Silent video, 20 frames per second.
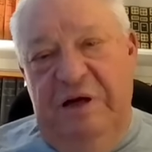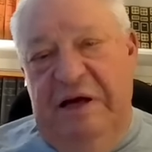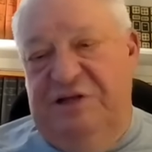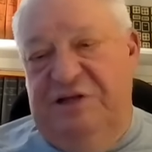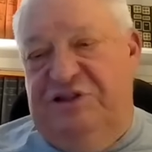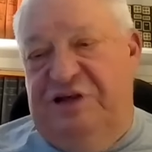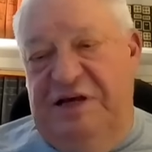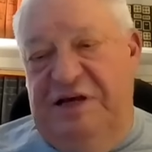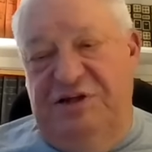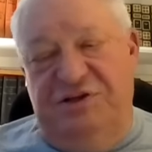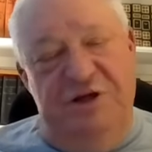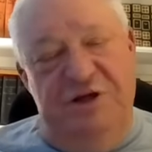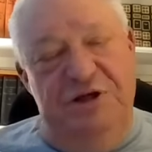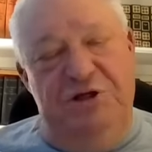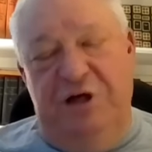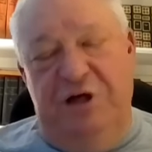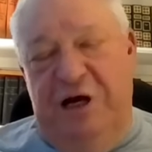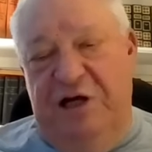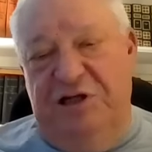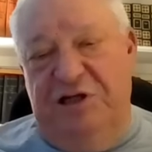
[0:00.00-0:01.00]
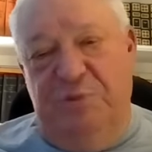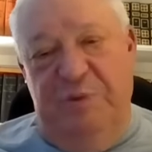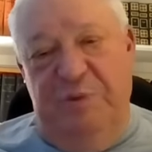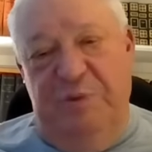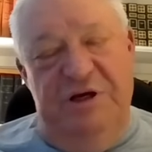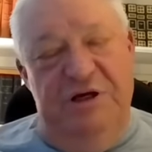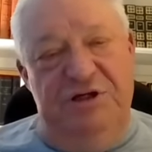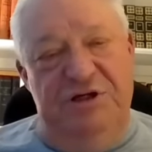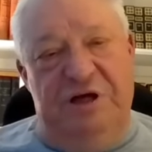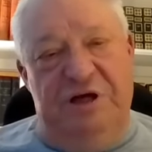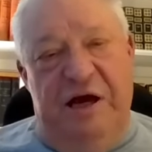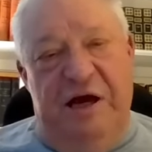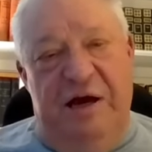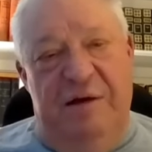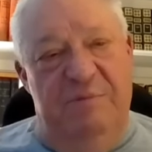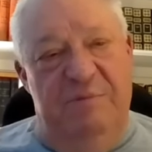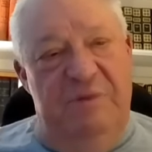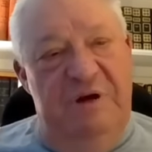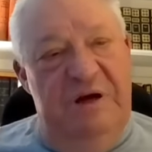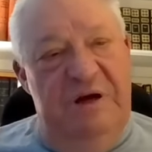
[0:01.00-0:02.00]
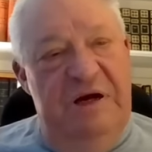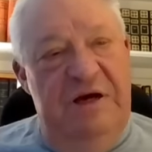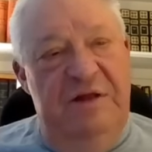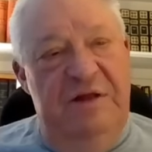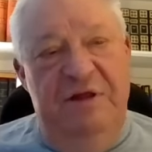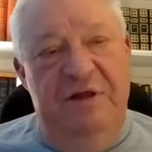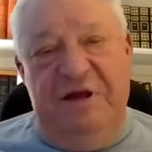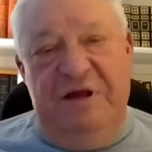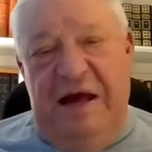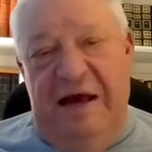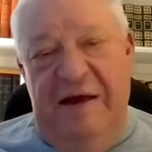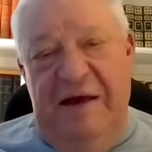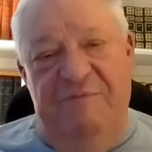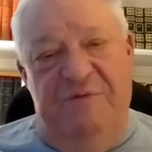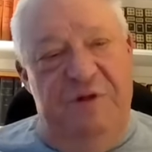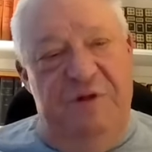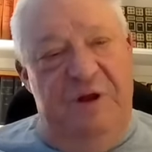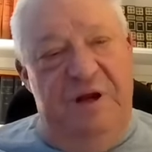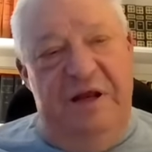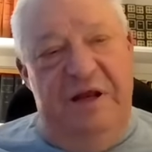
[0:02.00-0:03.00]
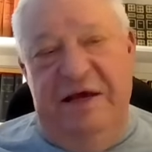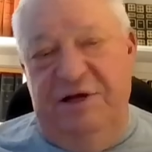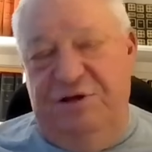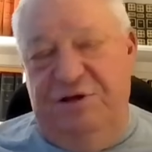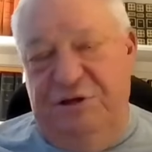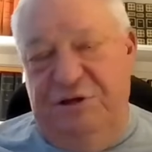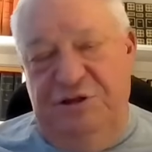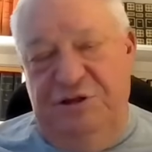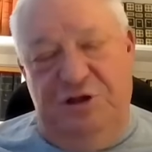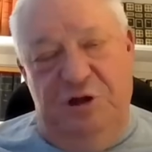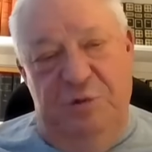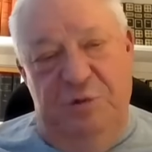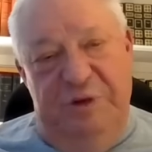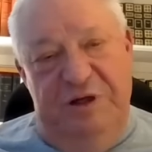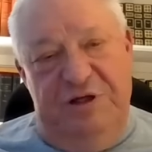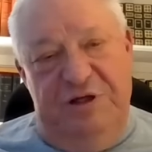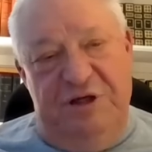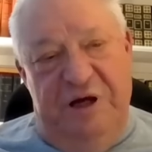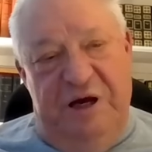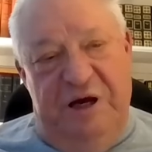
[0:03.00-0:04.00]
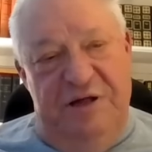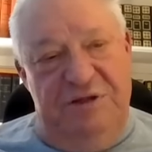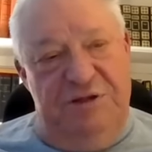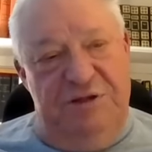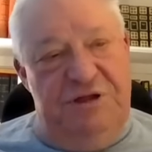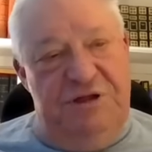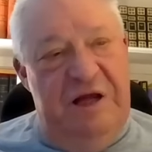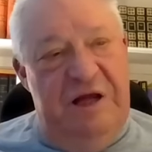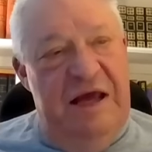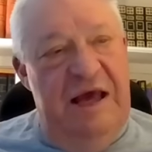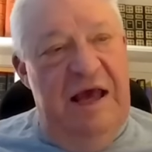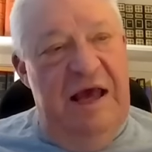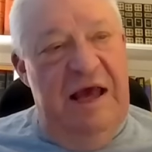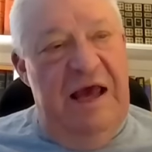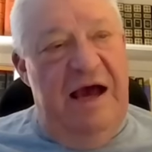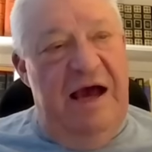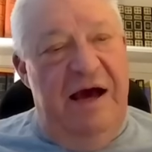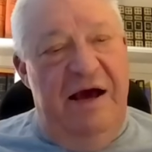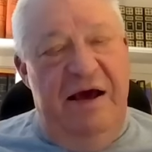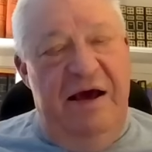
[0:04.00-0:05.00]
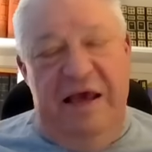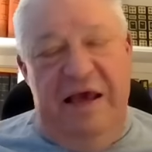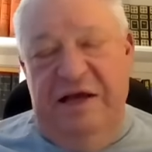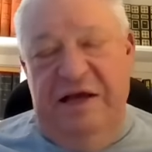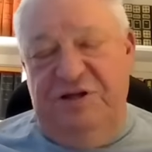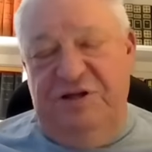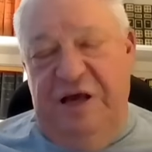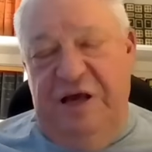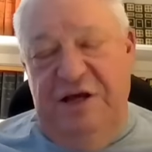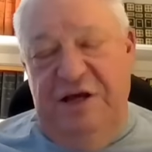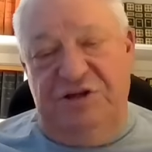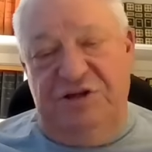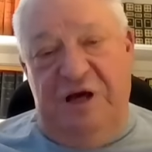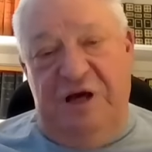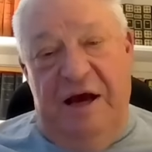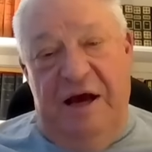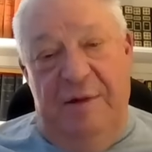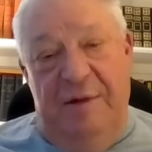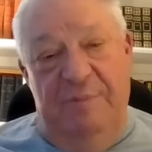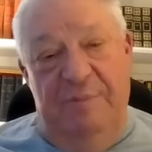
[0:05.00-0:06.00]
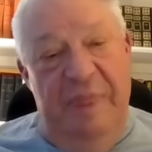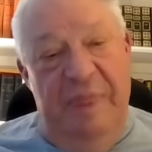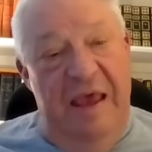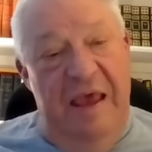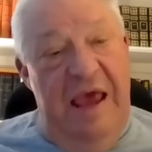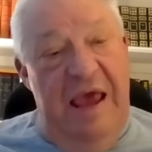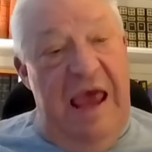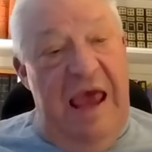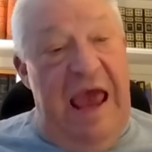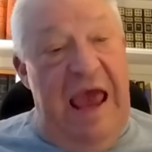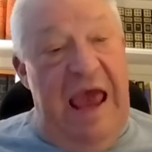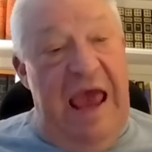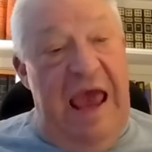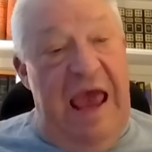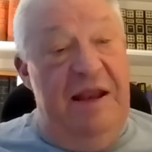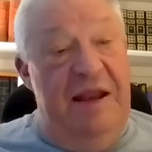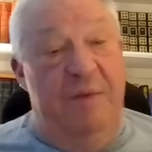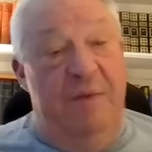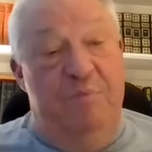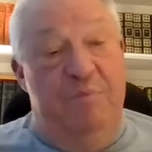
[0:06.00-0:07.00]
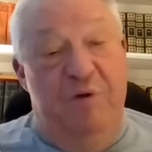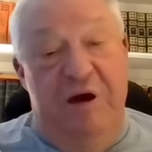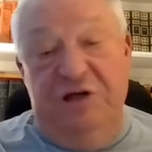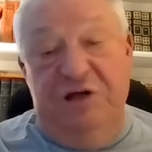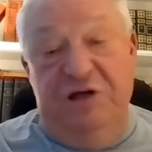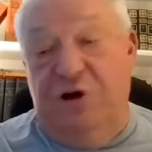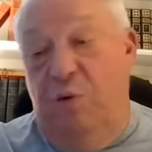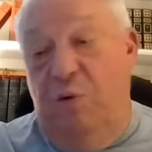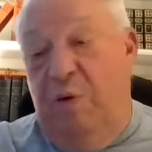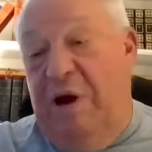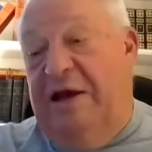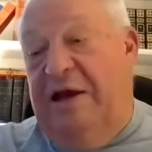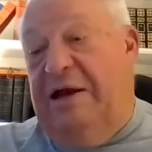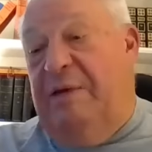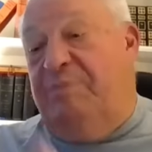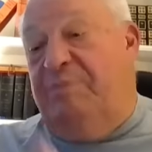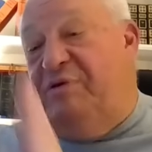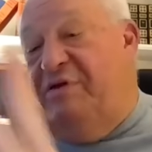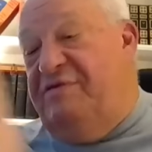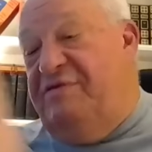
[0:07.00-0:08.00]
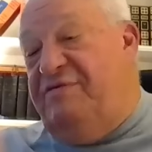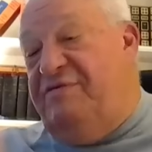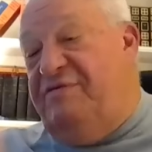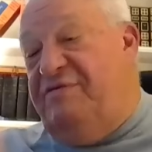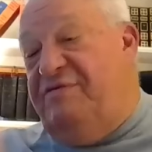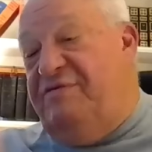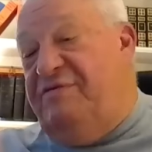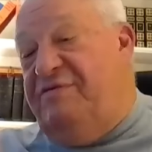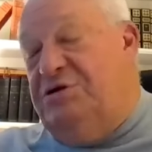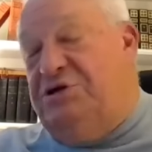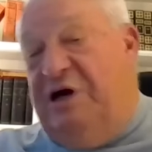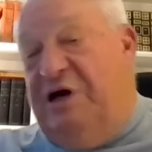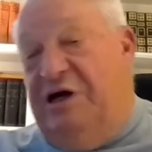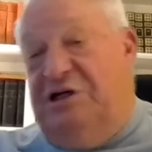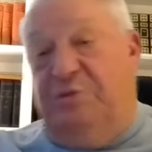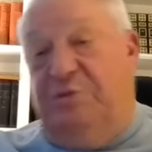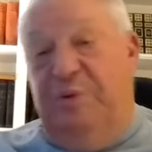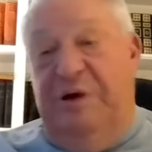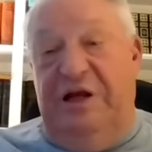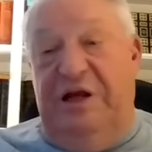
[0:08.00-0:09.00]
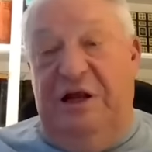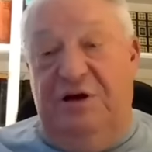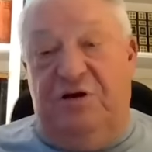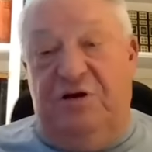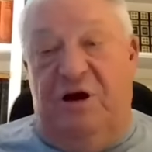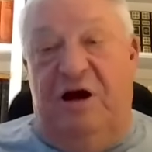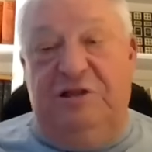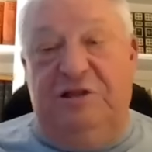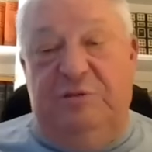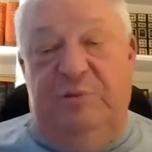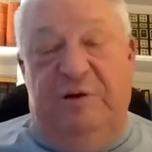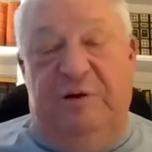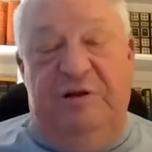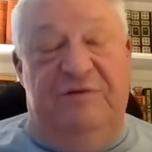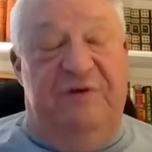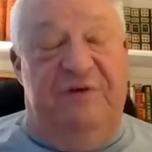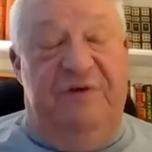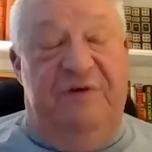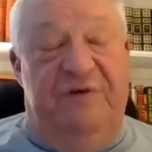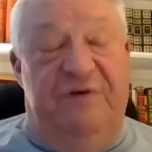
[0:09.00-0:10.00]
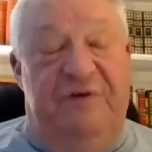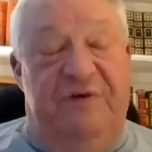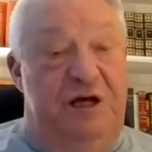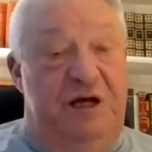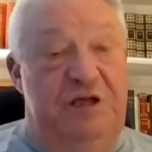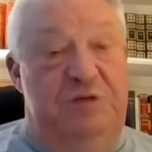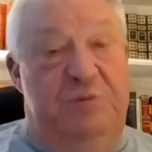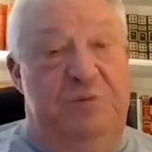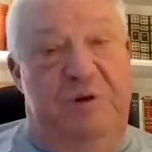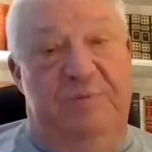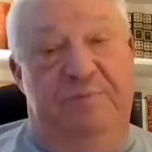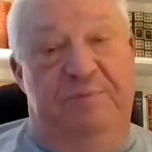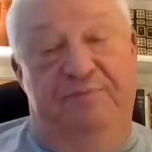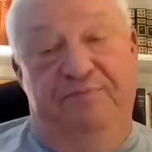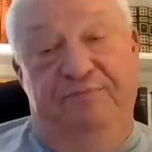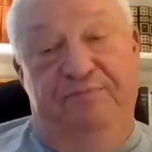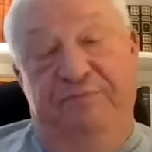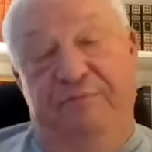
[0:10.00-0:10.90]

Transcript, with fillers: It says the judgment has come. The time for the nations to be judged has come. And it brings you right up to the final judgment and talks about the final judgment.